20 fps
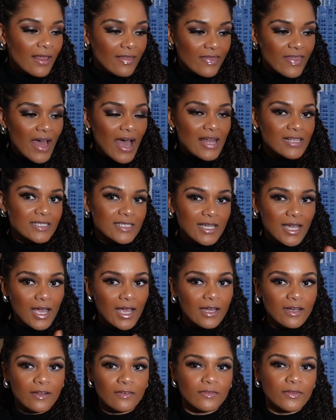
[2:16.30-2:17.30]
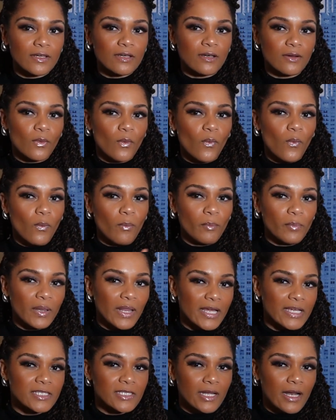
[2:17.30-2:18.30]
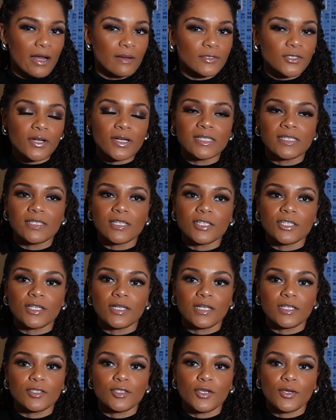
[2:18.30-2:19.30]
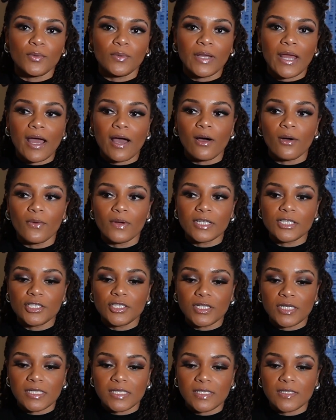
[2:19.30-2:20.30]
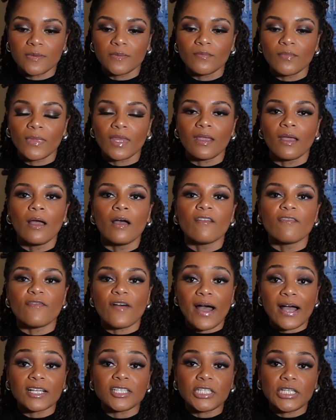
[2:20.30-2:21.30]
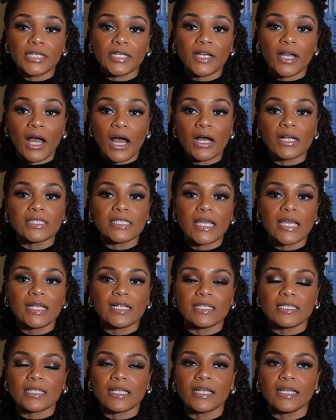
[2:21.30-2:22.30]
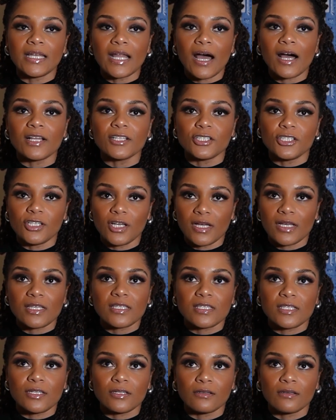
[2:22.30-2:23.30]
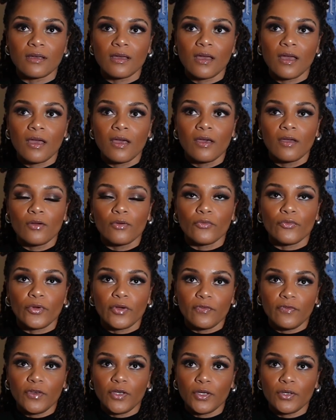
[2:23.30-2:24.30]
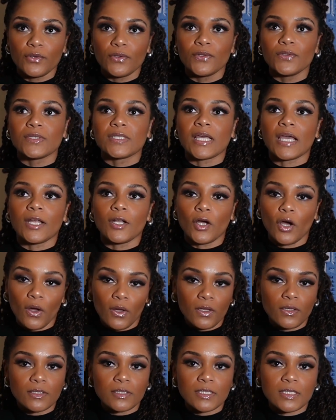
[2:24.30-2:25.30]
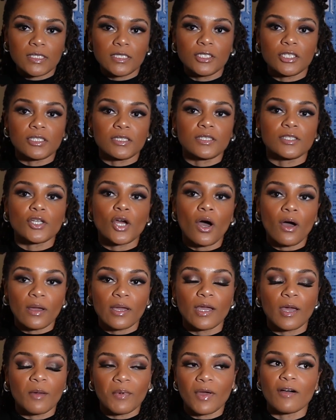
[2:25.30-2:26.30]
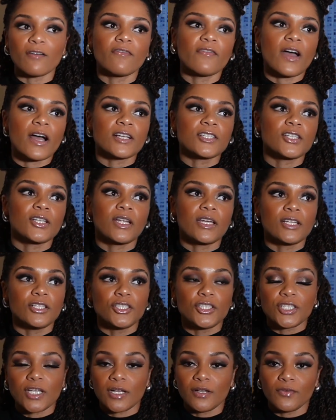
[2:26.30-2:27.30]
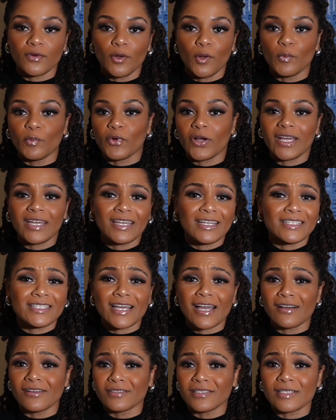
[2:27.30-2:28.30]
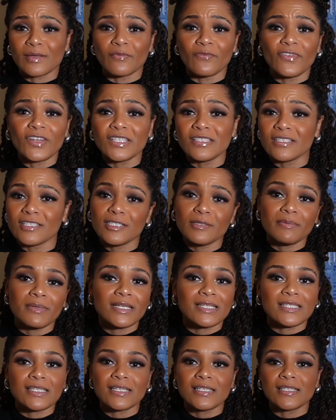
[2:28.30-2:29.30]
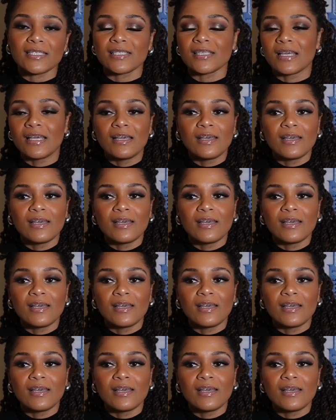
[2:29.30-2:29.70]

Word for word: that's kind of the place that I'm transitioning to now is just fashion content, not just reviews, and hauls. Just talking about fashion in general, breaking down some vintage pieces,